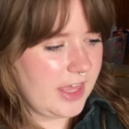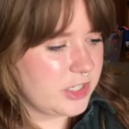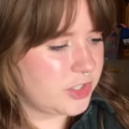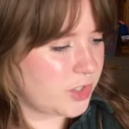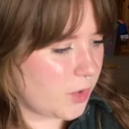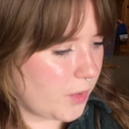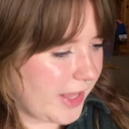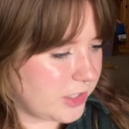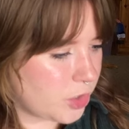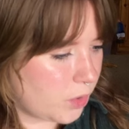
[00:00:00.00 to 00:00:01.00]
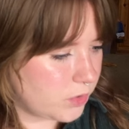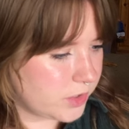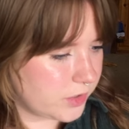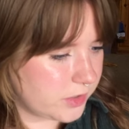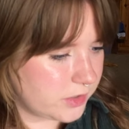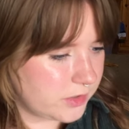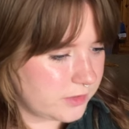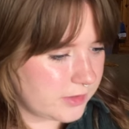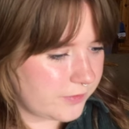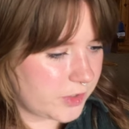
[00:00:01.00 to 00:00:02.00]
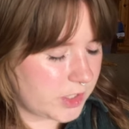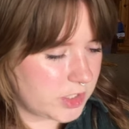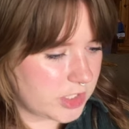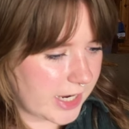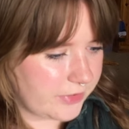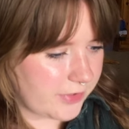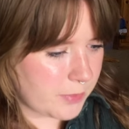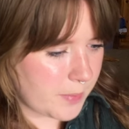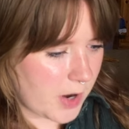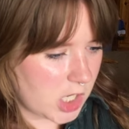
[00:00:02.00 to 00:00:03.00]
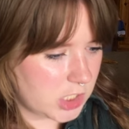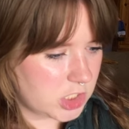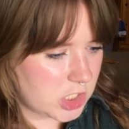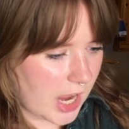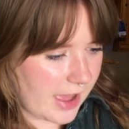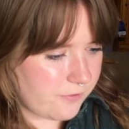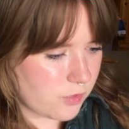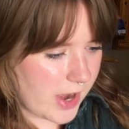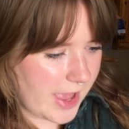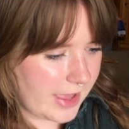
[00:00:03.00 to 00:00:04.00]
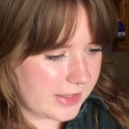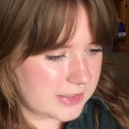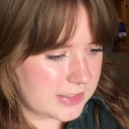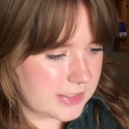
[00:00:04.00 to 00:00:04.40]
So in total for January, February, March, I've read